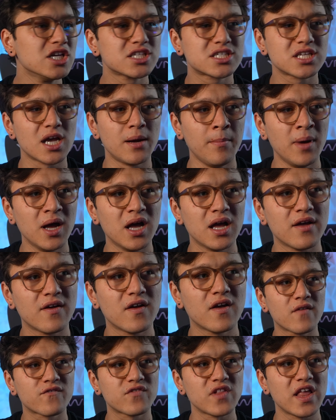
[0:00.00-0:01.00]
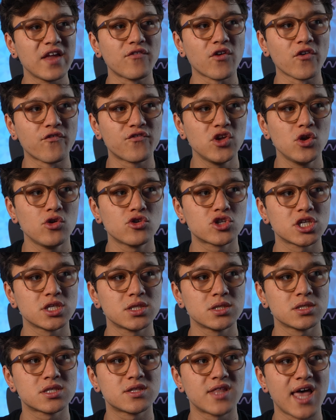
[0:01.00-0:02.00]
Some flavor
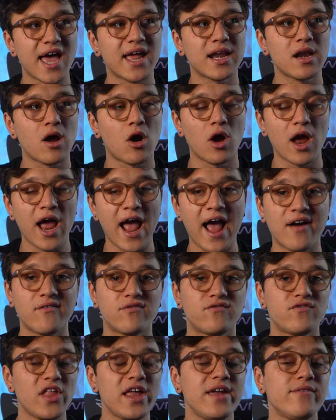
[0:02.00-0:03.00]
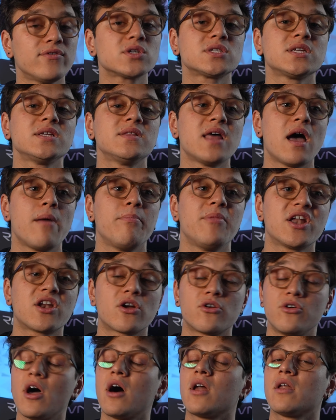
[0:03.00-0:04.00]
fusions that have flavors in them that
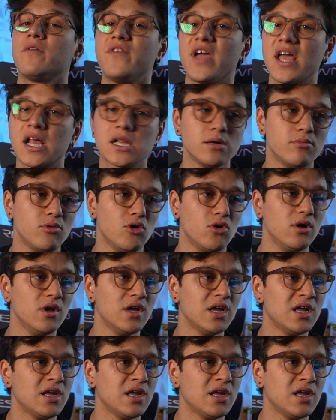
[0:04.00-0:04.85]
are not available.